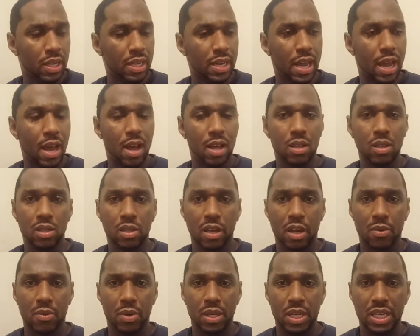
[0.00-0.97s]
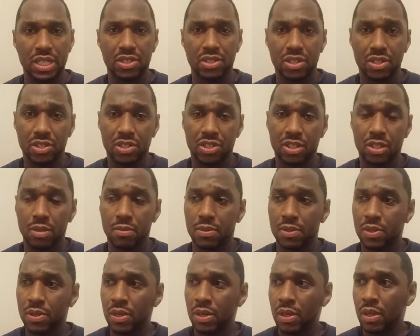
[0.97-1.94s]
Now I look at
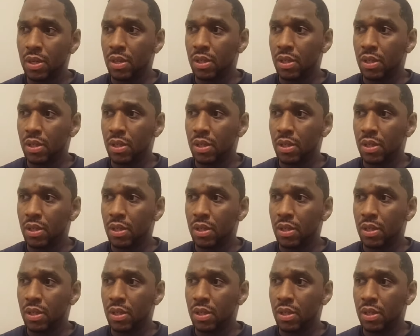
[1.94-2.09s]
relationships,